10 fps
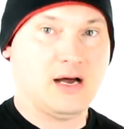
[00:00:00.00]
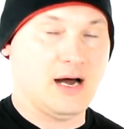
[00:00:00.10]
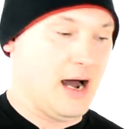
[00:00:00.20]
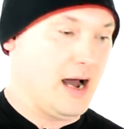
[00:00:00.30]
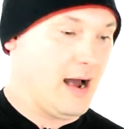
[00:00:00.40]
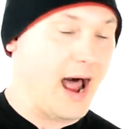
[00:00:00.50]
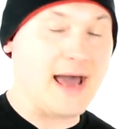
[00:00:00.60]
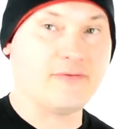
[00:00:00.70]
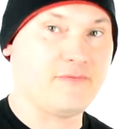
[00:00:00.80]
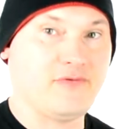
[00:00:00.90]

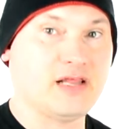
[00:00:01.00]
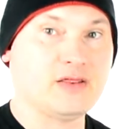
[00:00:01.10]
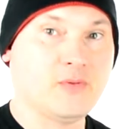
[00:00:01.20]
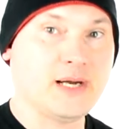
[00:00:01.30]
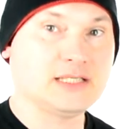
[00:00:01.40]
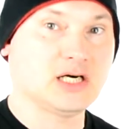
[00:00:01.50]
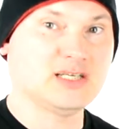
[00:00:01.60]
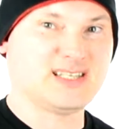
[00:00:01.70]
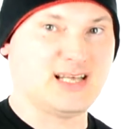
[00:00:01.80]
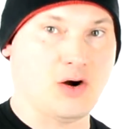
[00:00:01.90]
I don't fit in the weight
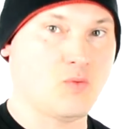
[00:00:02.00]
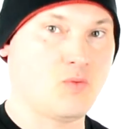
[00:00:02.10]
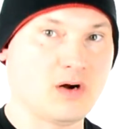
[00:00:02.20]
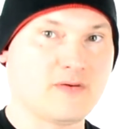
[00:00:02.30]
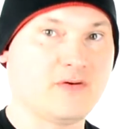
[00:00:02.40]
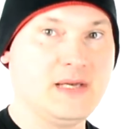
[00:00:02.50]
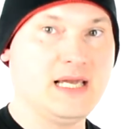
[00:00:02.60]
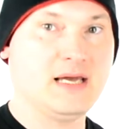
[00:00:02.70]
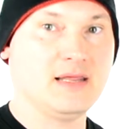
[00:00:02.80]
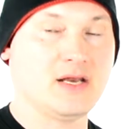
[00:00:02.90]
charts. They don't work for
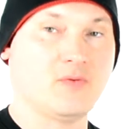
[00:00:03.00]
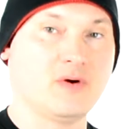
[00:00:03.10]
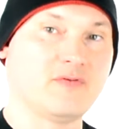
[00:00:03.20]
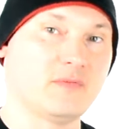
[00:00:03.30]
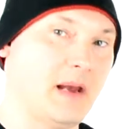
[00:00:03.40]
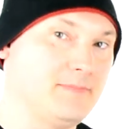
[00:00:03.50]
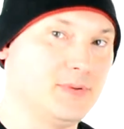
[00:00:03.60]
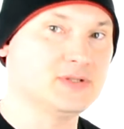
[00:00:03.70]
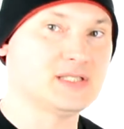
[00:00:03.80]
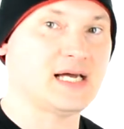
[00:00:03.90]
me. They don't work for my
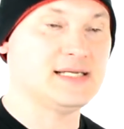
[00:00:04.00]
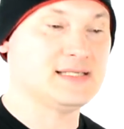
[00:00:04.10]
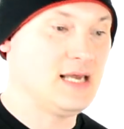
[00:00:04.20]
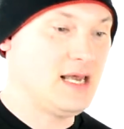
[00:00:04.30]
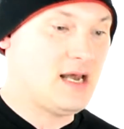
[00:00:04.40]
boot size.